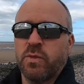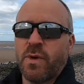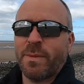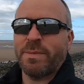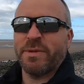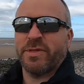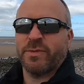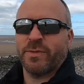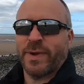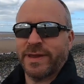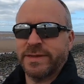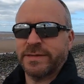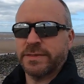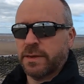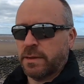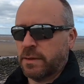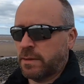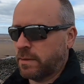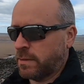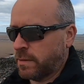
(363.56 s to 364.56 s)
Wabathwaite.
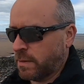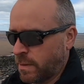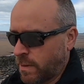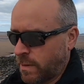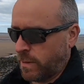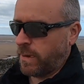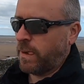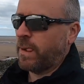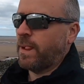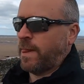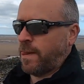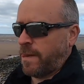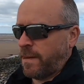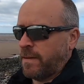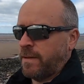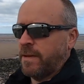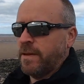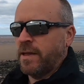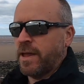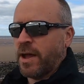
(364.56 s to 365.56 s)

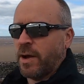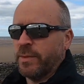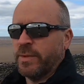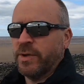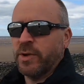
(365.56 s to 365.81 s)
And